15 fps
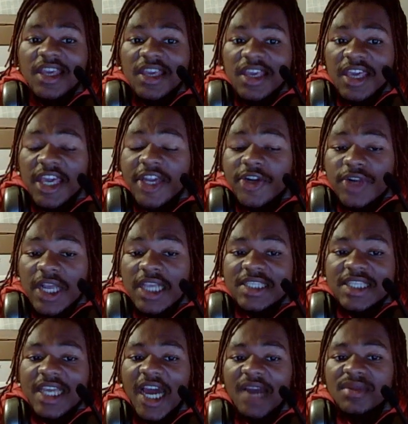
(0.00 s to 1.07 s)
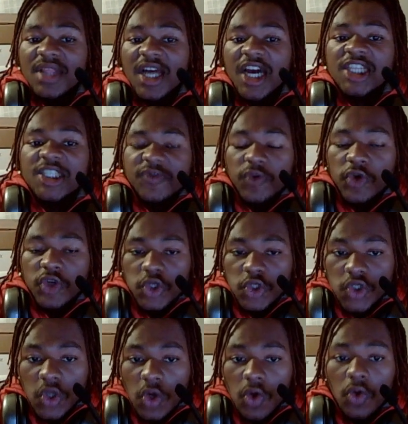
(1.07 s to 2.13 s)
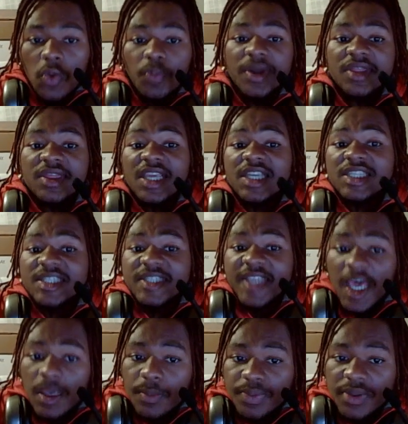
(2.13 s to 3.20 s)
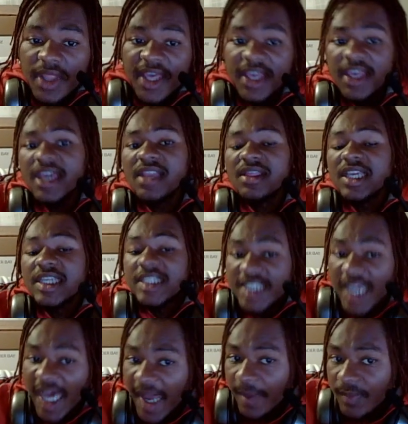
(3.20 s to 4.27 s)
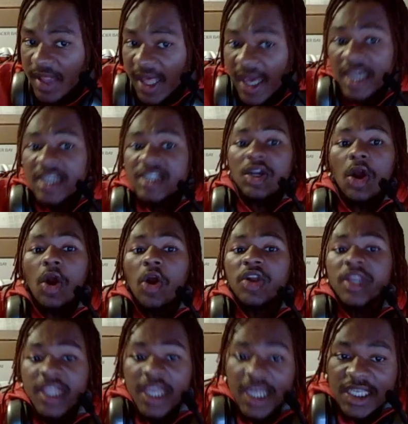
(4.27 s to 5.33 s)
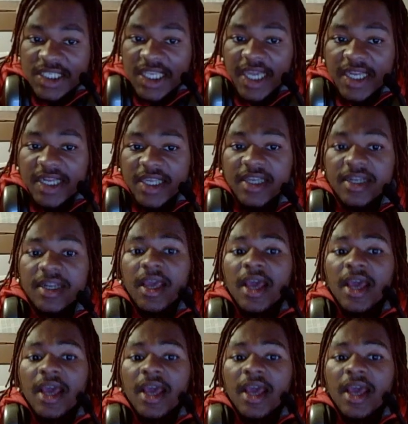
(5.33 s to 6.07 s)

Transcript: It creates timelines for your soul, but this template and these timelines are dictated